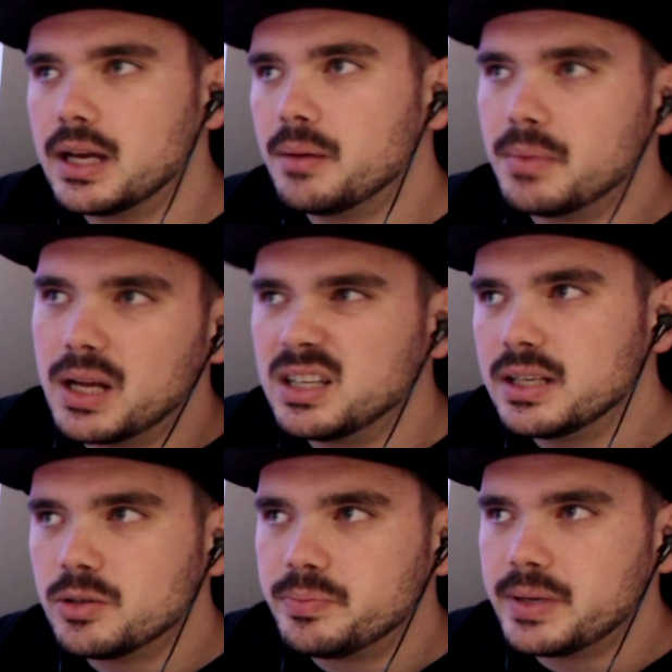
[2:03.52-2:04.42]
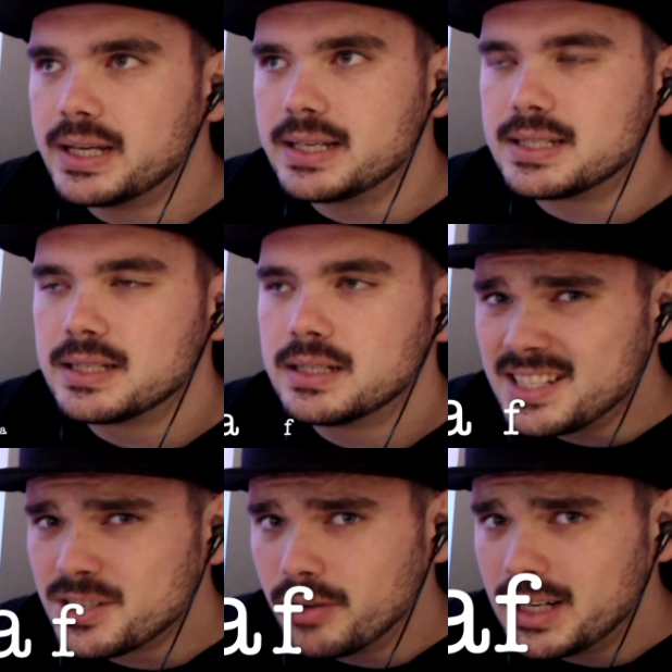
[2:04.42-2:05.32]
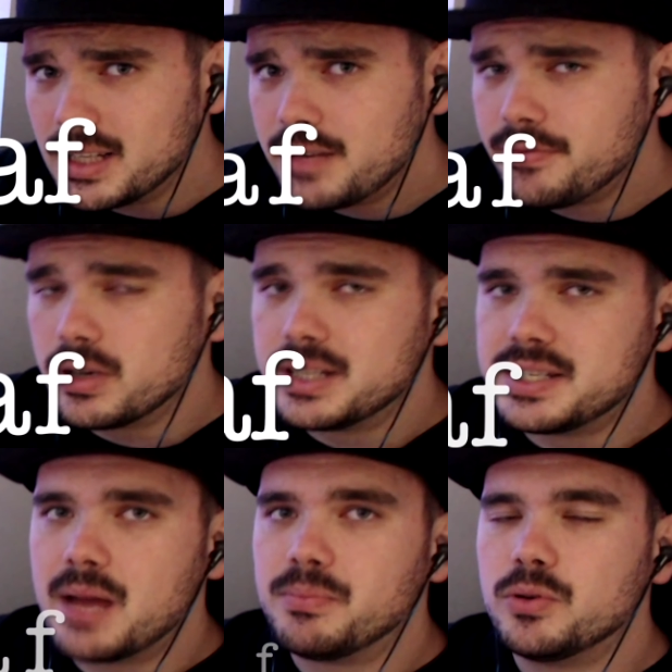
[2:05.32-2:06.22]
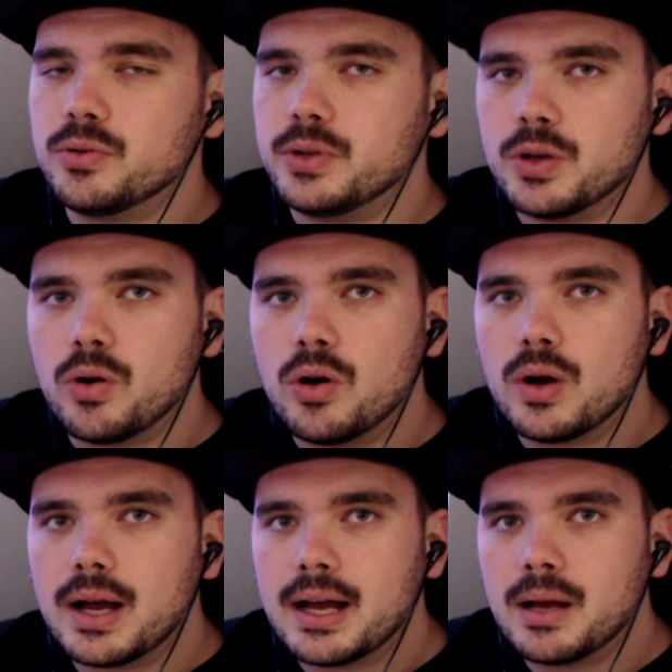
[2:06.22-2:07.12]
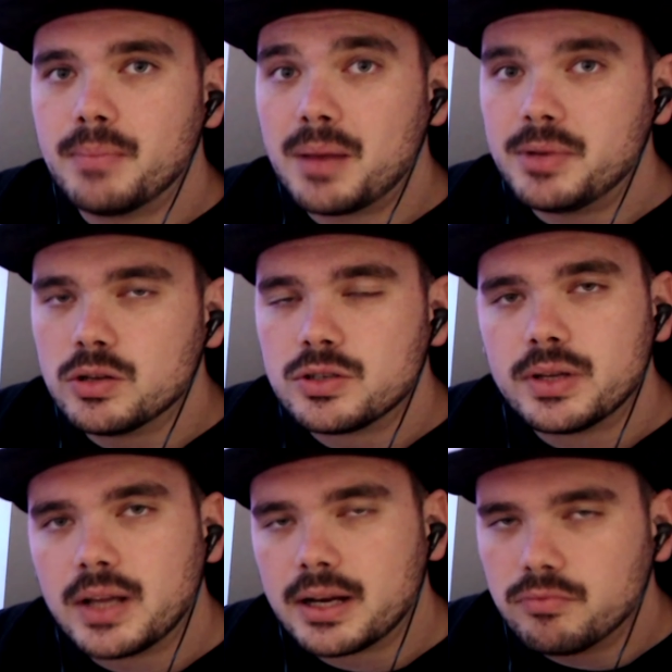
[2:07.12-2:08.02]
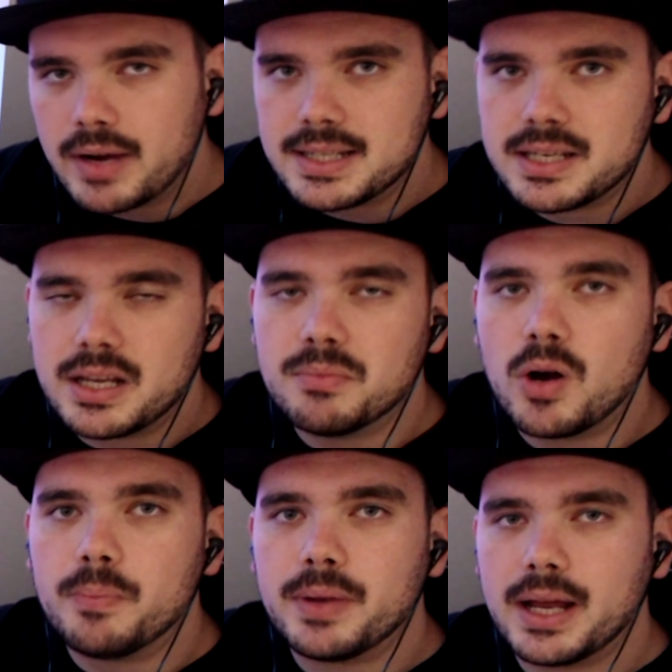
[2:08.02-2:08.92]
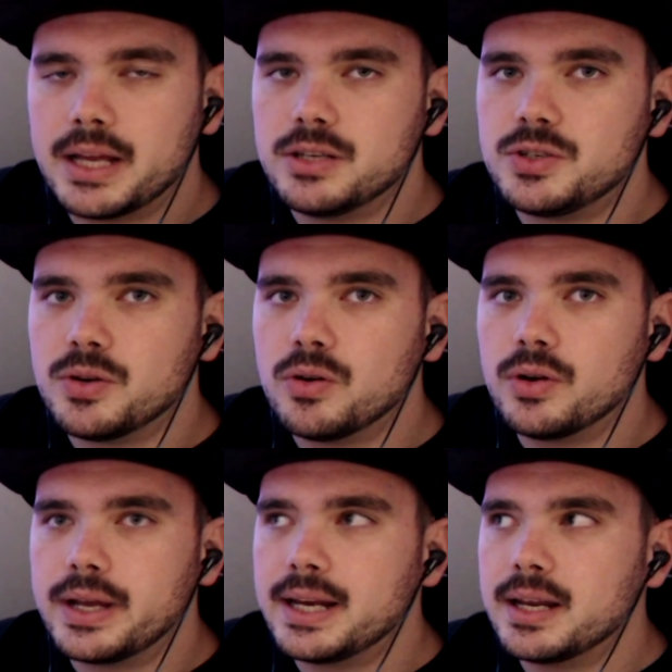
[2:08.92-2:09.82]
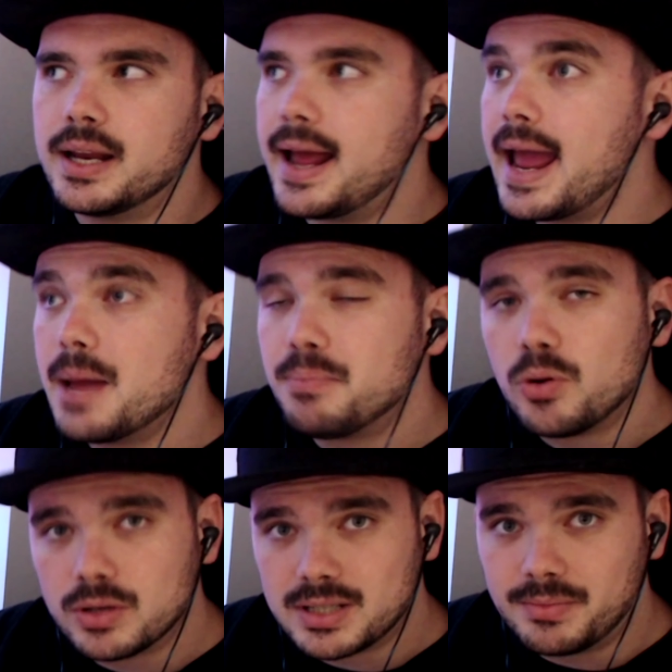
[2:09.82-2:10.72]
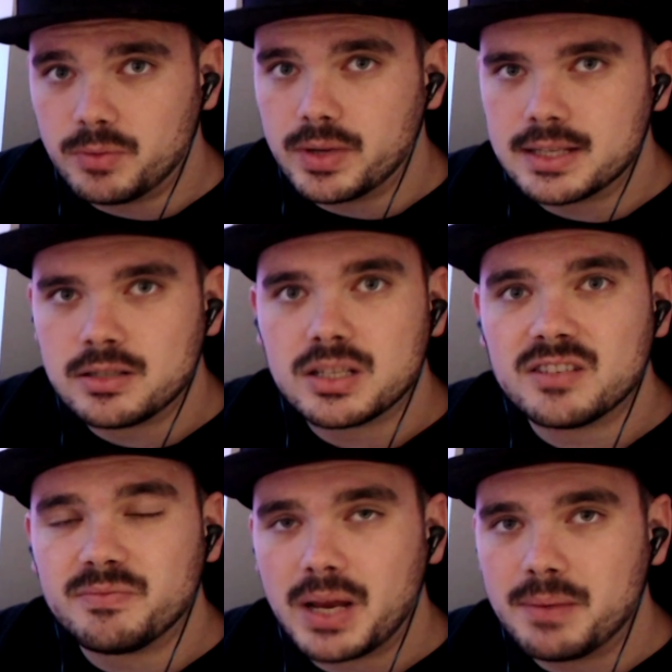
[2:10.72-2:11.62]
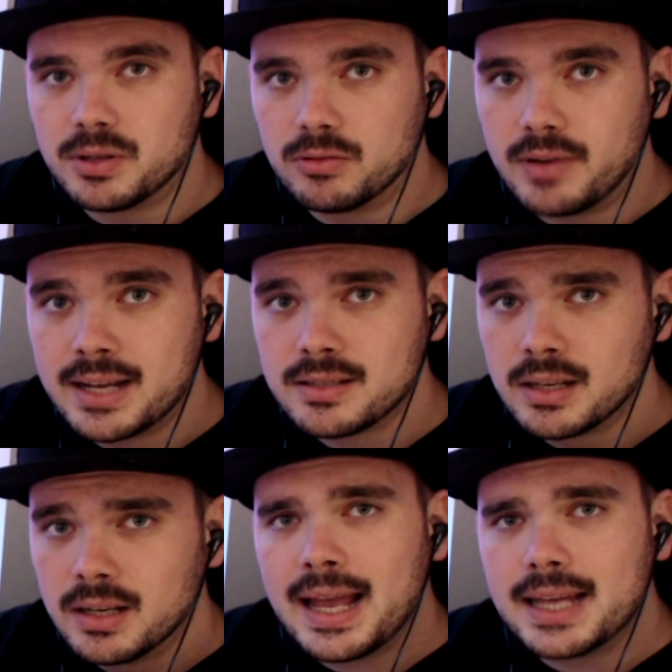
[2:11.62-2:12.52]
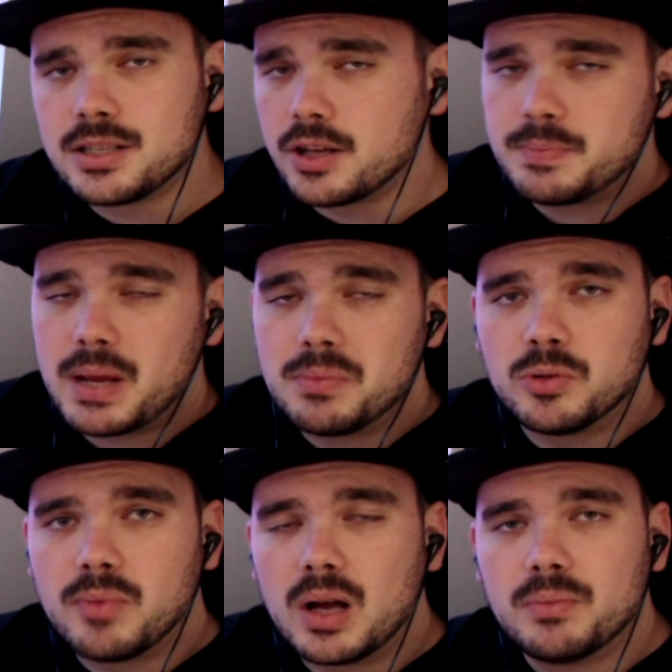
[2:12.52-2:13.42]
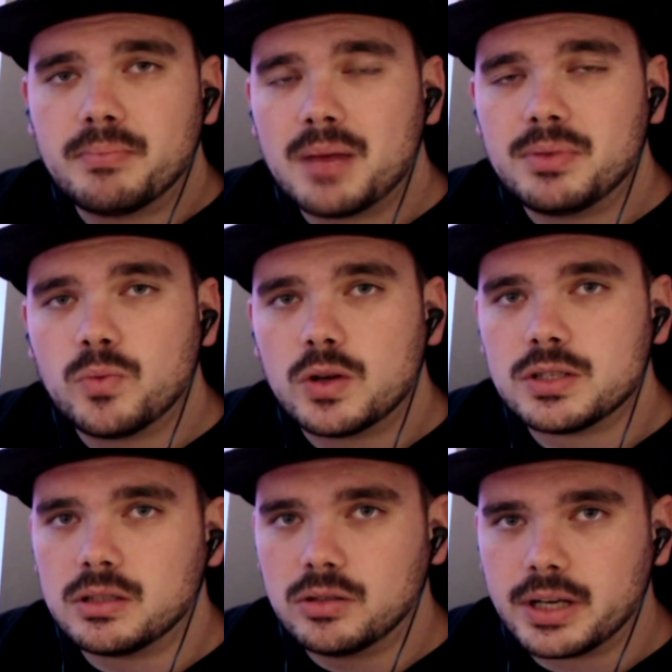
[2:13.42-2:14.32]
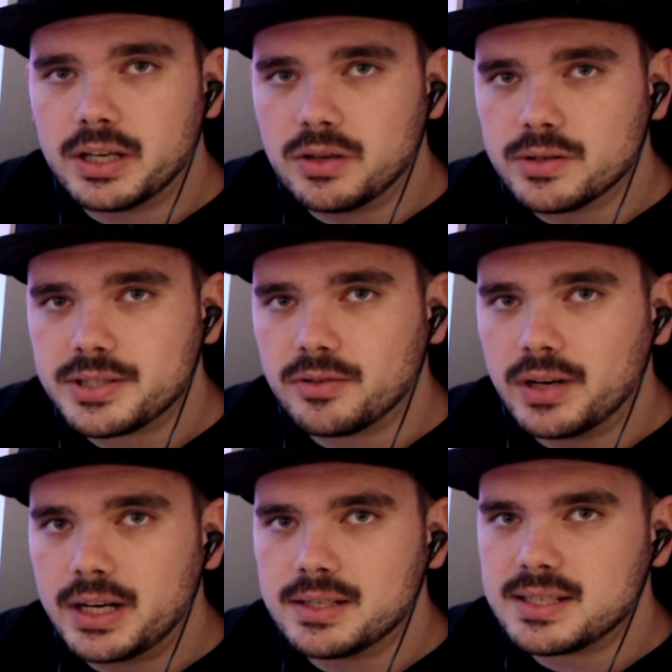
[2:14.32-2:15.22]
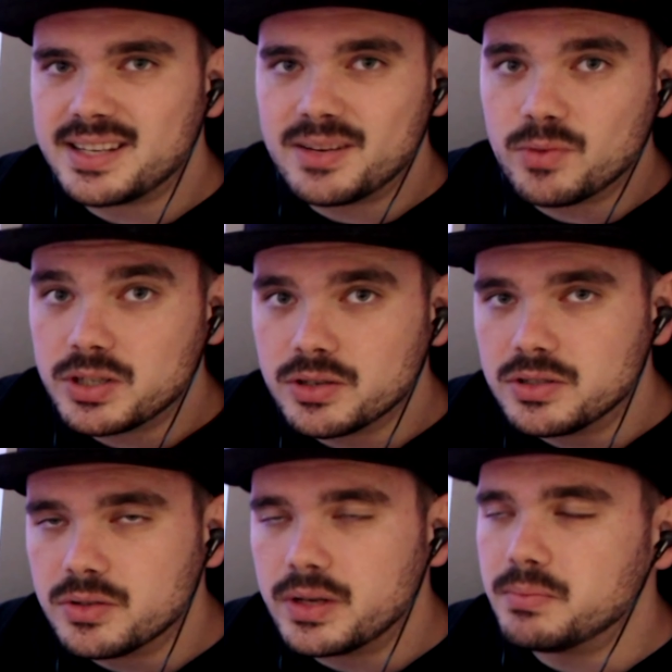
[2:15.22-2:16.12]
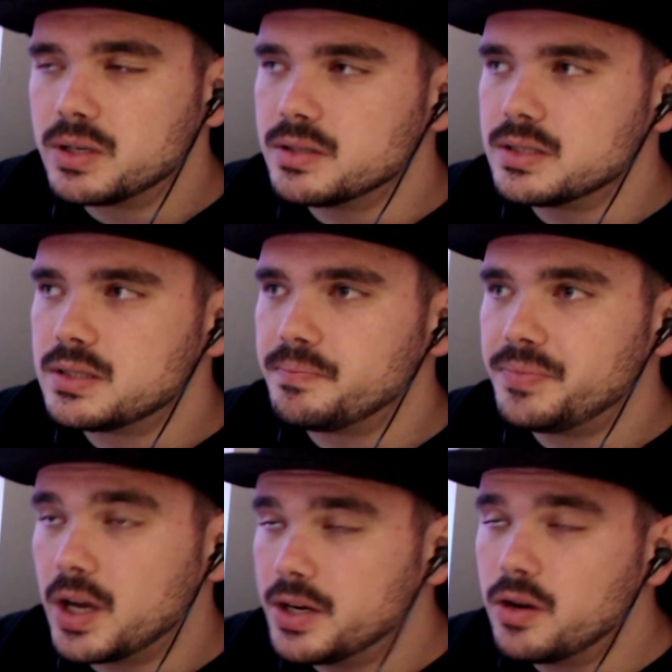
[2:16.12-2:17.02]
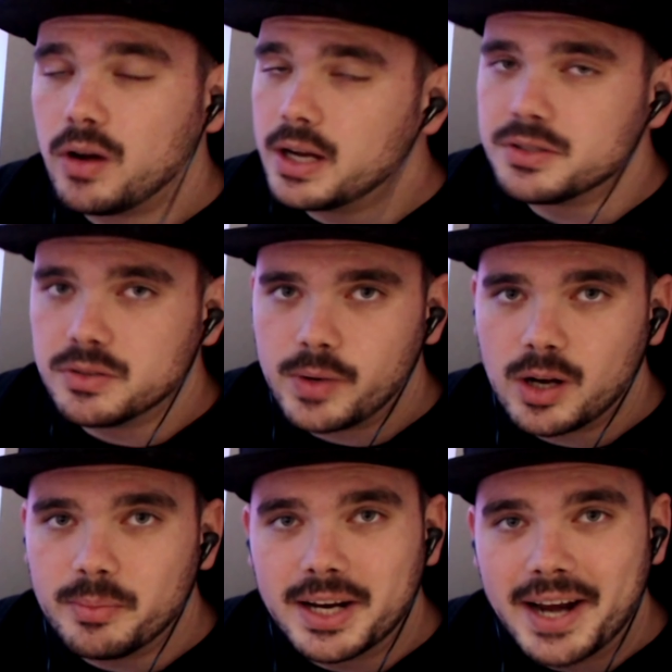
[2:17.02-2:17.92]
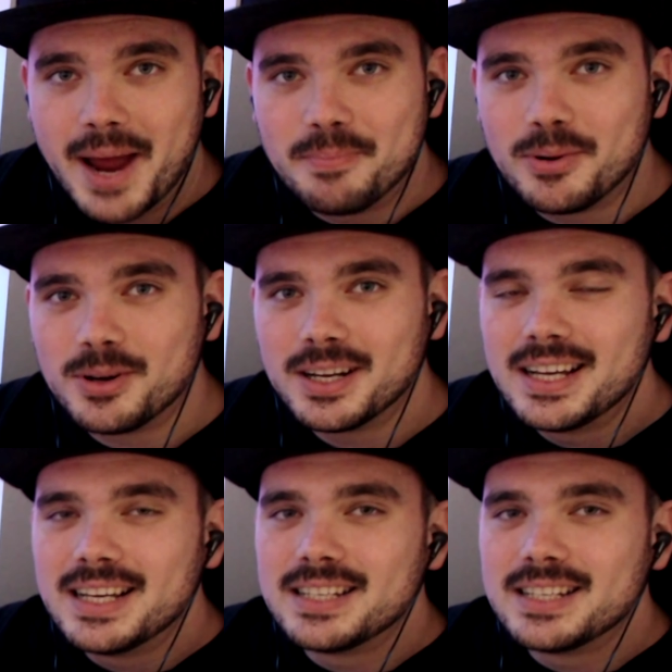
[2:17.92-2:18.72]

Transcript: um, a little bit discreetly. For example, you're uh, maybe you're doing like a red team op and you're in an airport or something where there's lots of people around and those people might maybe want to look at your screen to see what you're doing because I know I do when I'm in an airport.